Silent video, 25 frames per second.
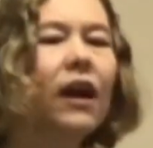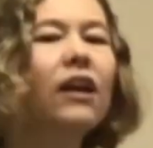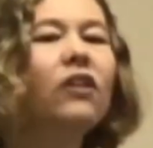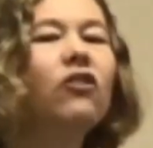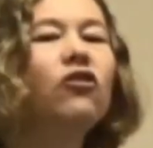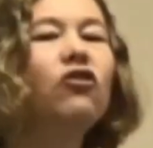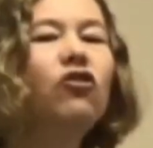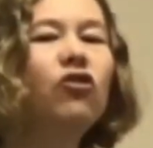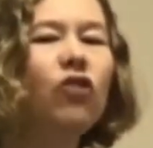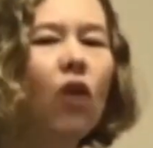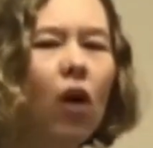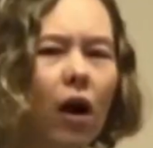
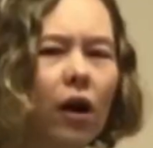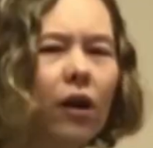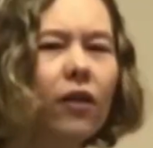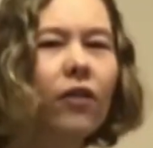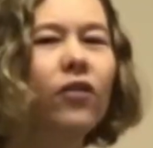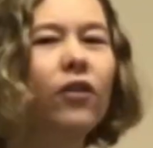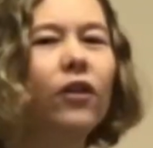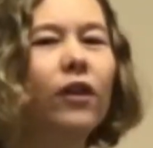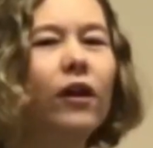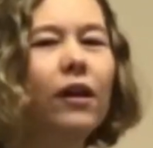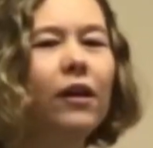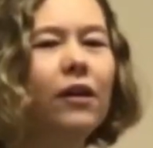And
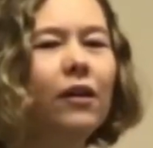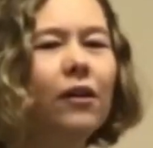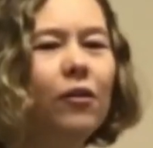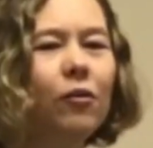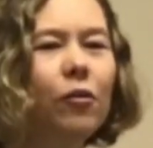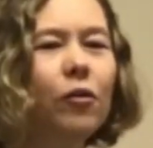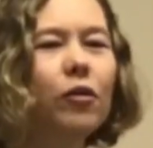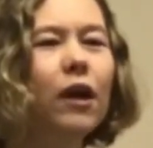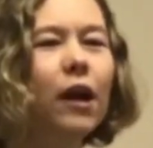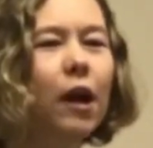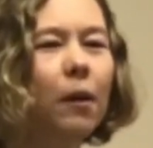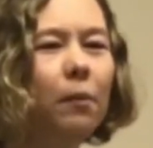
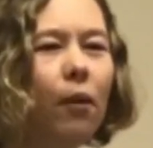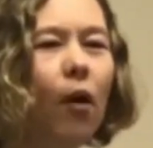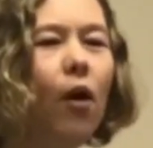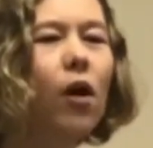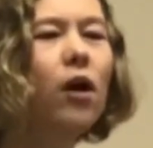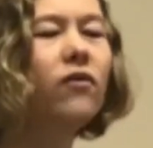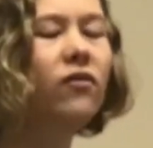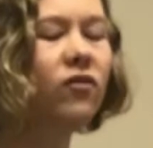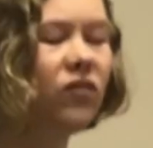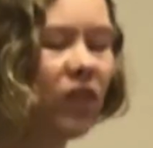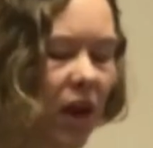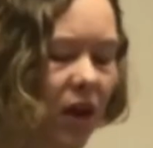Jonathan was like a
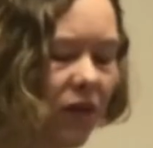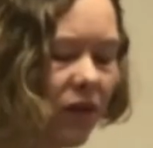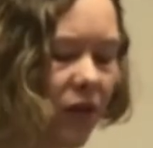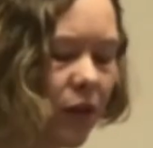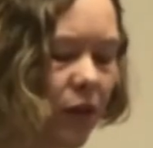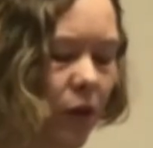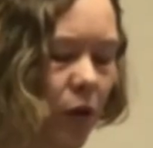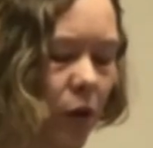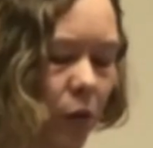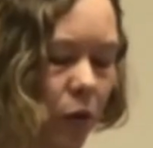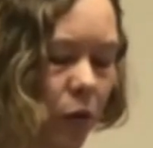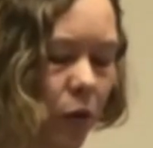part of
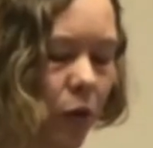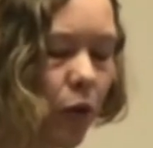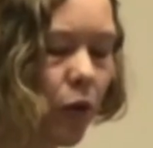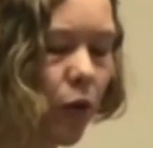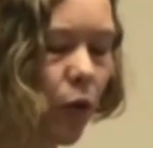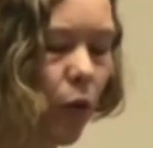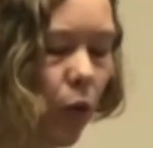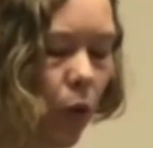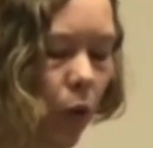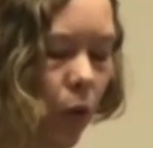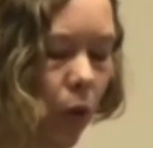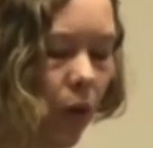David's own
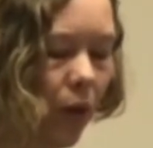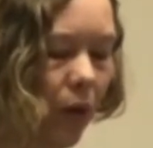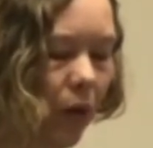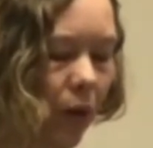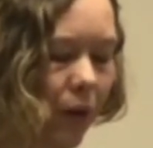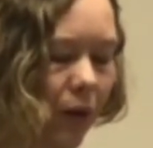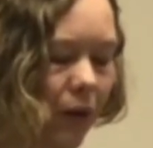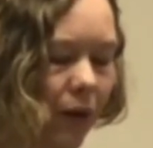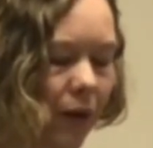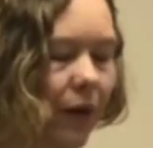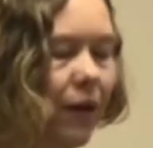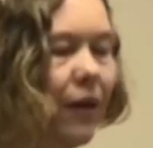
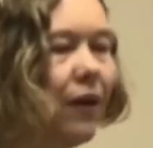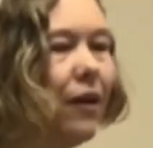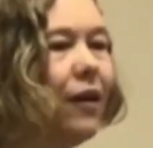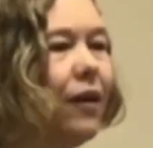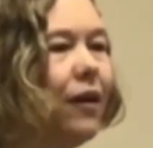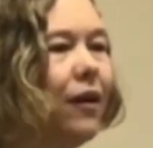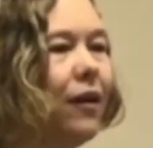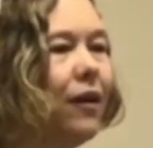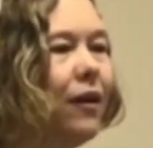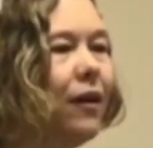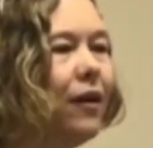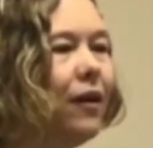soul.
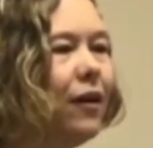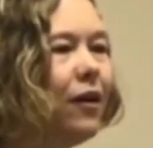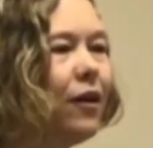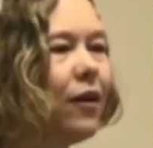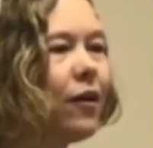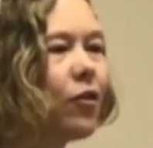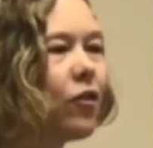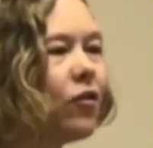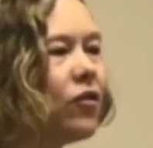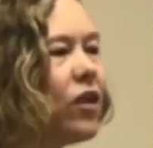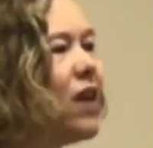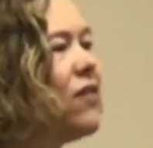
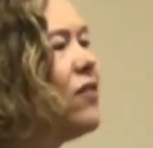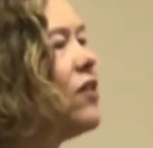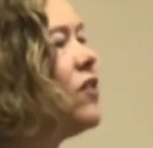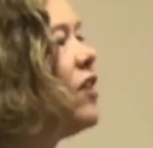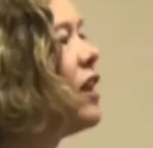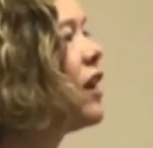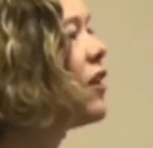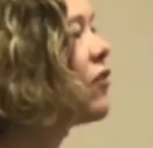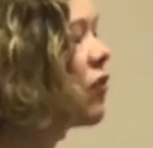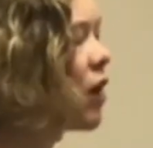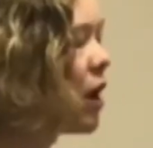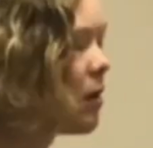So
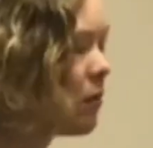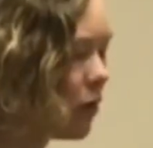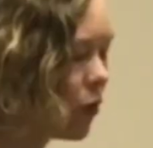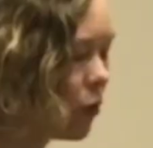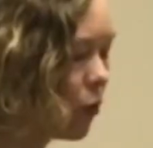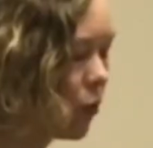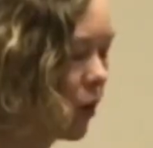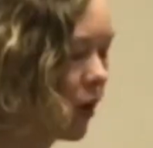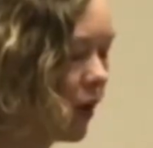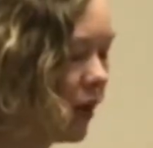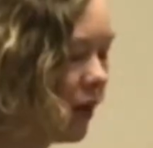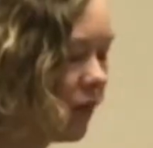David takes time to
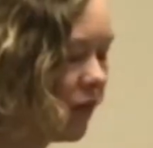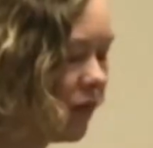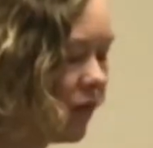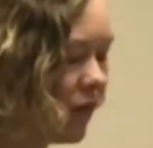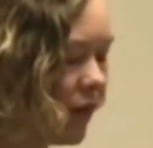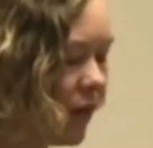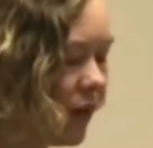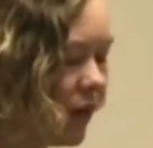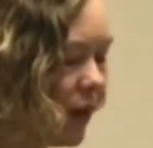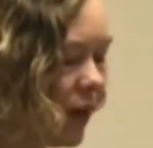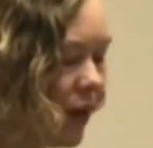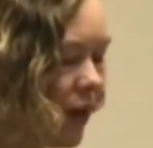grieve.
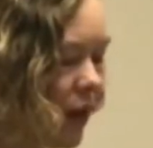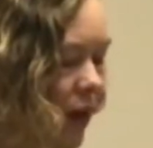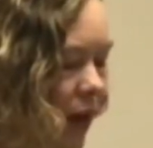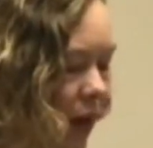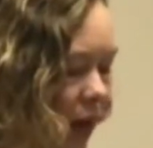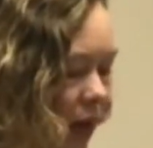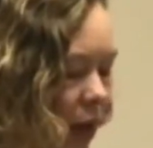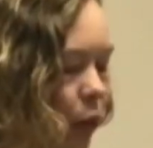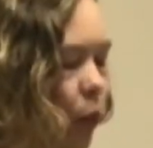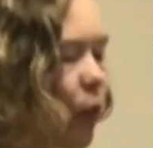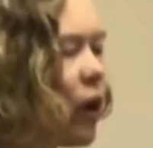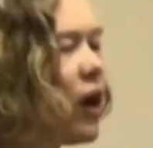
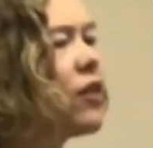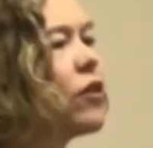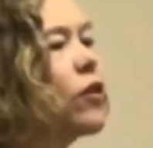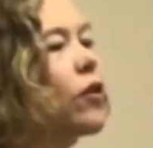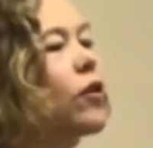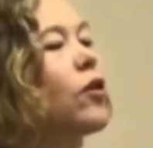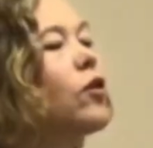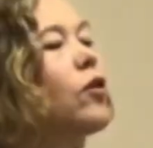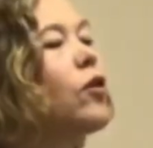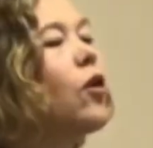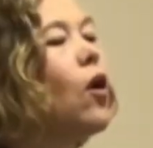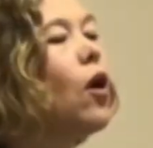He writes
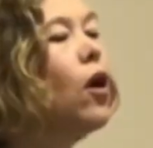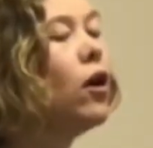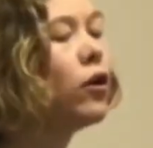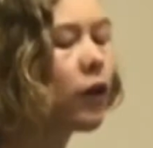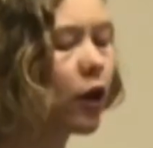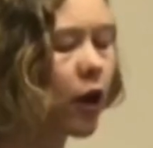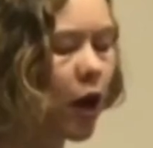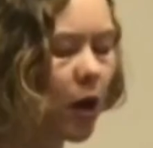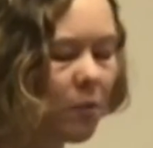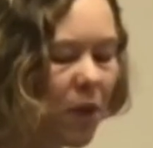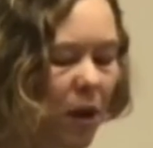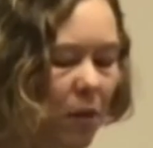a
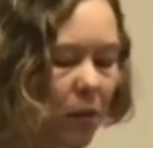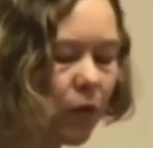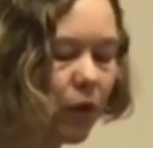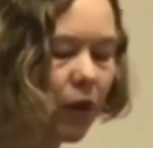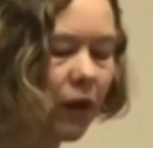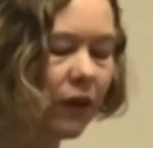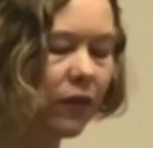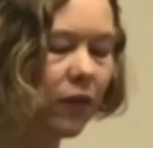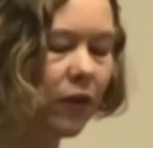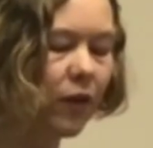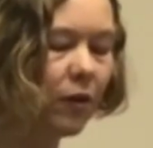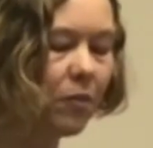song to
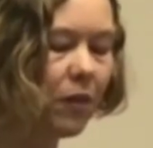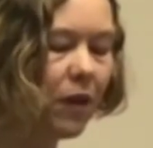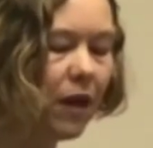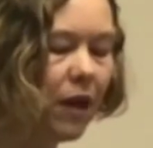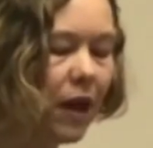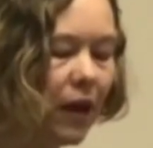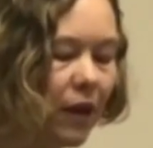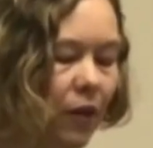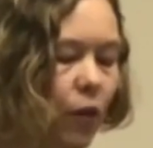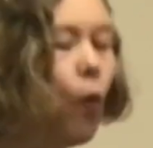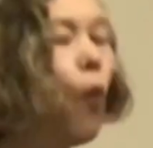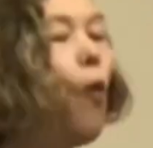commemorate
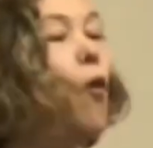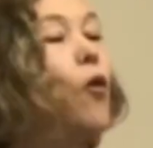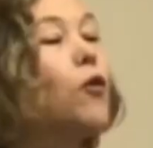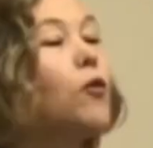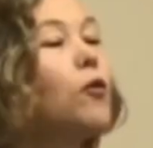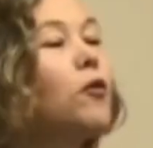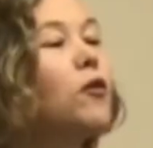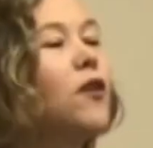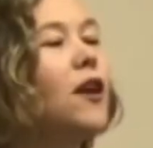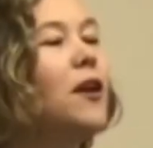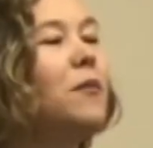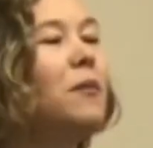them and
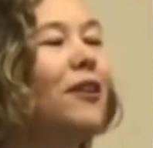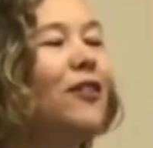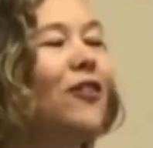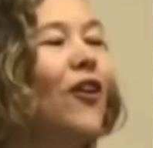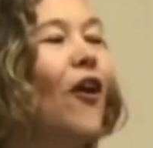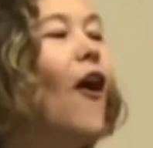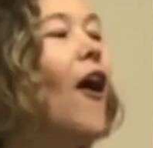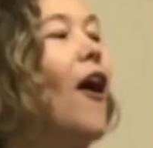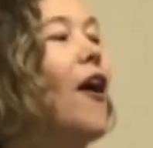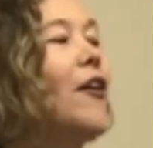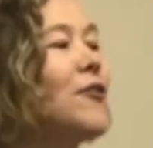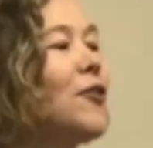orders that it be
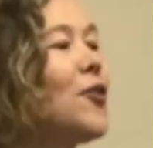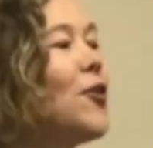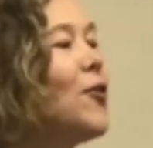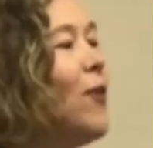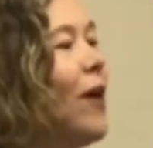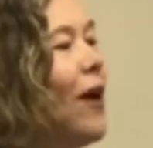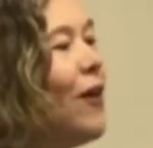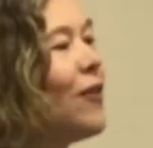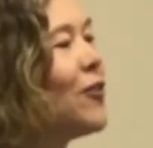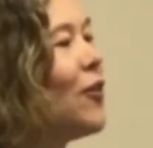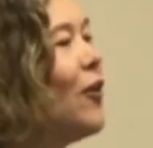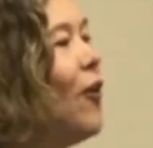taught
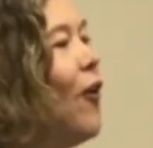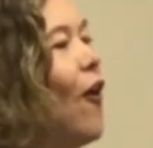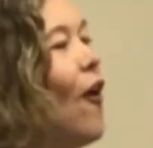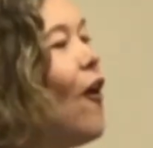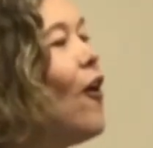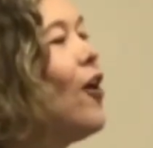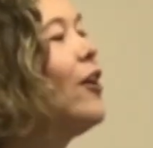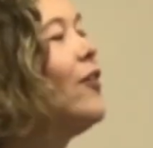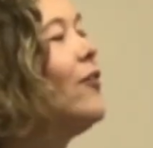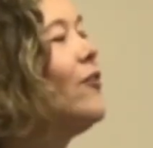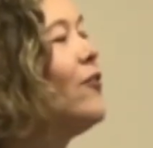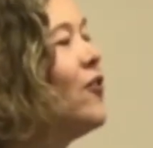throughout
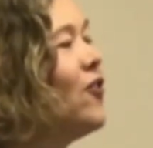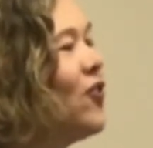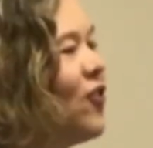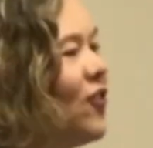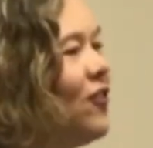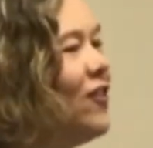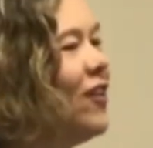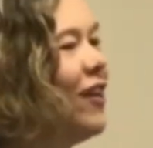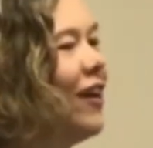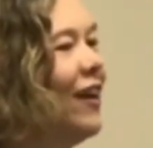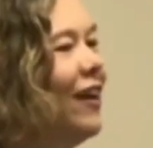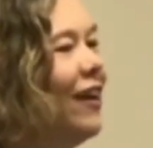all of
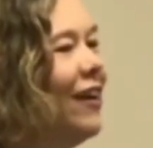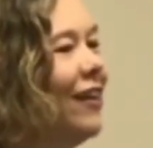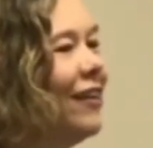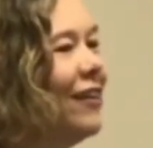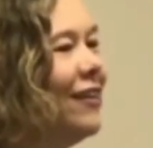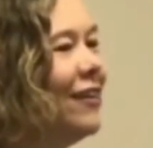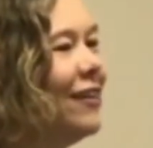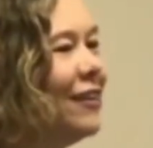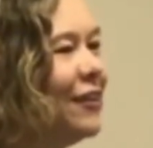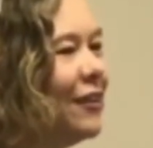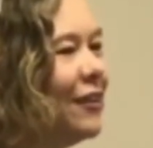Judah.